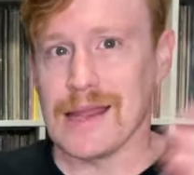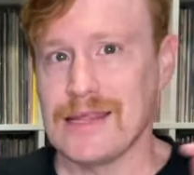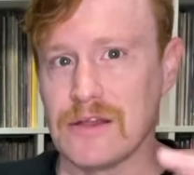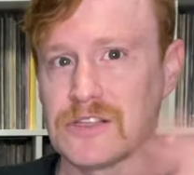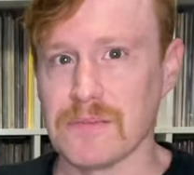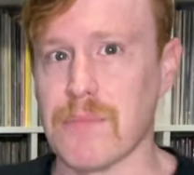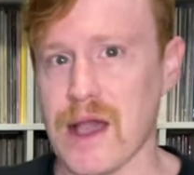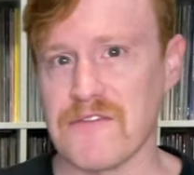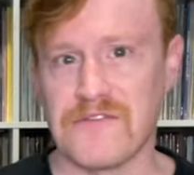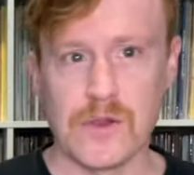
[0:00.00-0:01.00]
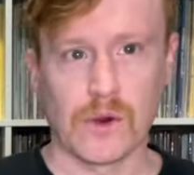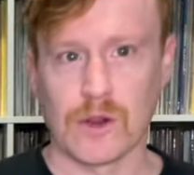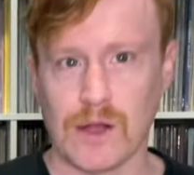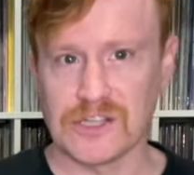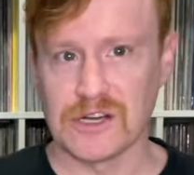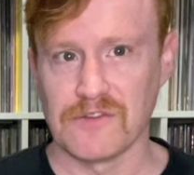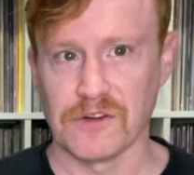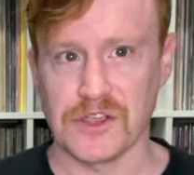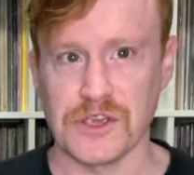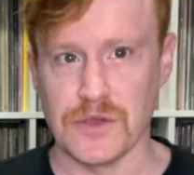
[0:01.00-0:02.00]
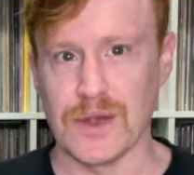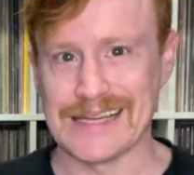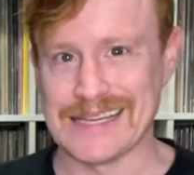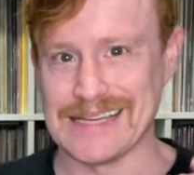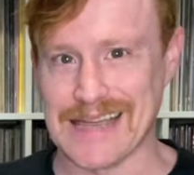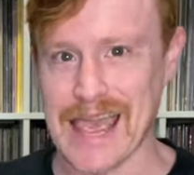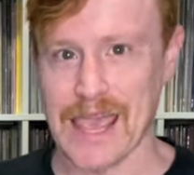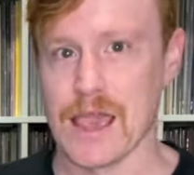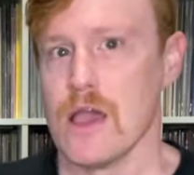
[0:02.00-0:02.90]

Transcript: And here's my viewer question for you today.